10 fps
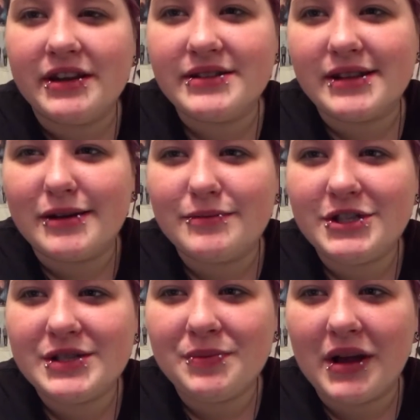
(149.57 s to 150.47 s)
else up
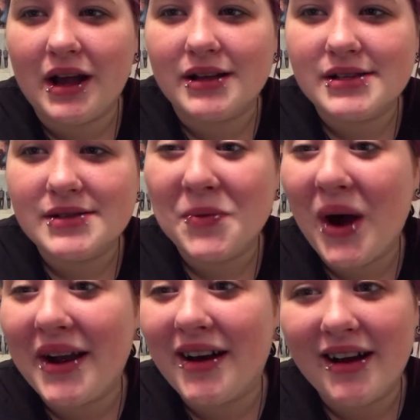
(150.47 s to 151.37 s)
just because.
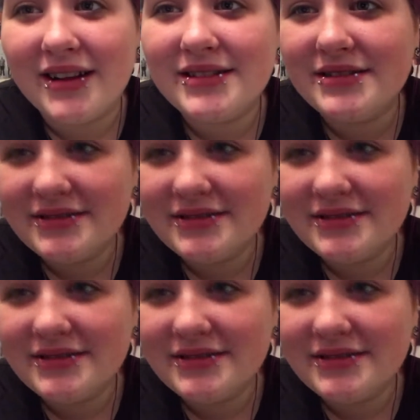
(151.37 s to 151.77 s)
Why not?